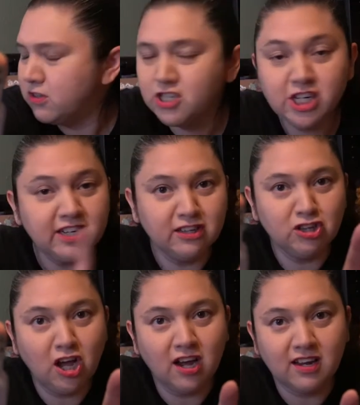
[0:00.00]
chicken, the
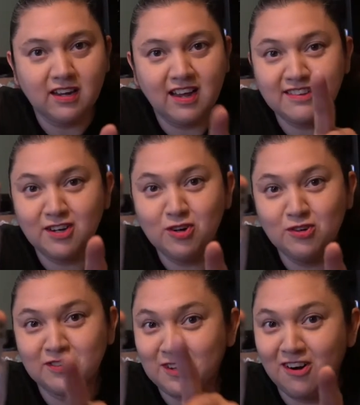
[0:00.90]
duck. I said
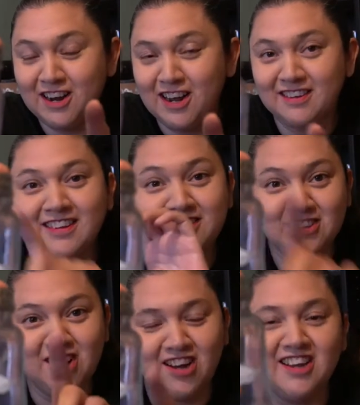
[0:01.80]
goose. Sorry, guys. It's a
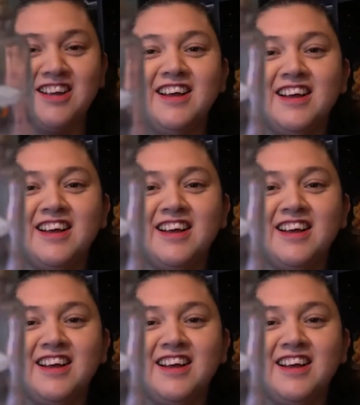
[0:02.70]
duck.